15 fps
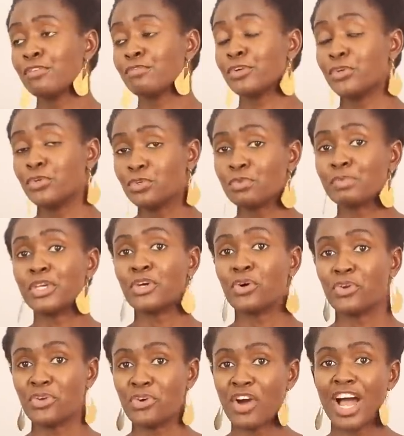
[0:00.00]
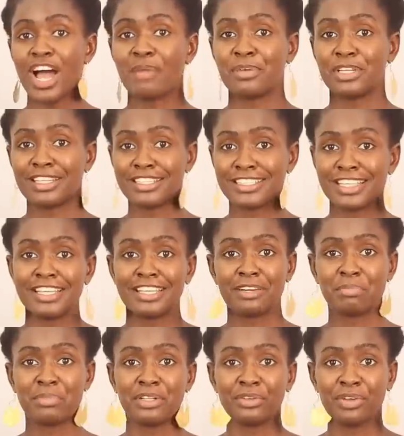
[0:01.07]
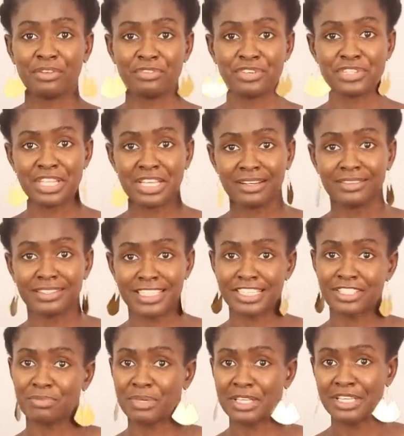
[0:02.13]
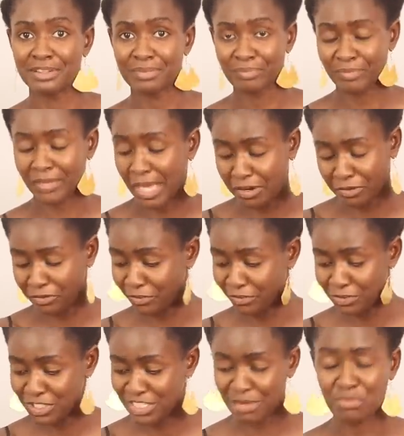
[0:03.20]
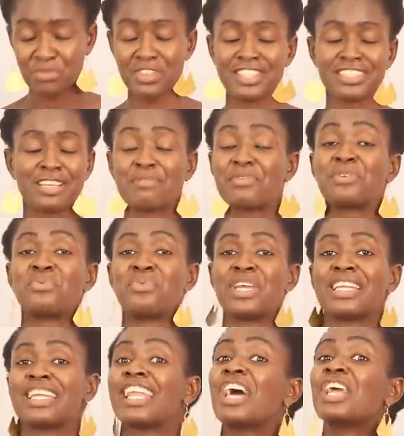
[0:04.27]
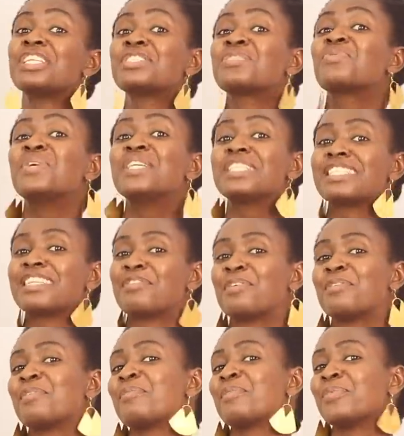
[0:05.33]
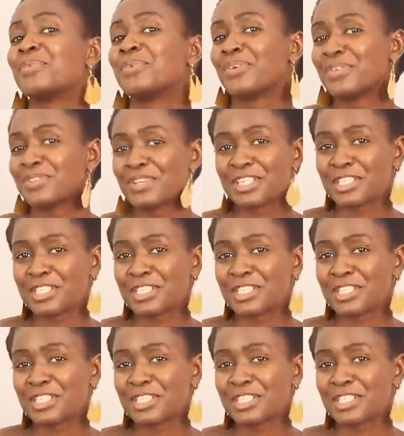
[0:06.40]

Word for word: for you to be on your habit and take a pill every single day to be, I don't know, some, something weird. And I just wish in maybe people would also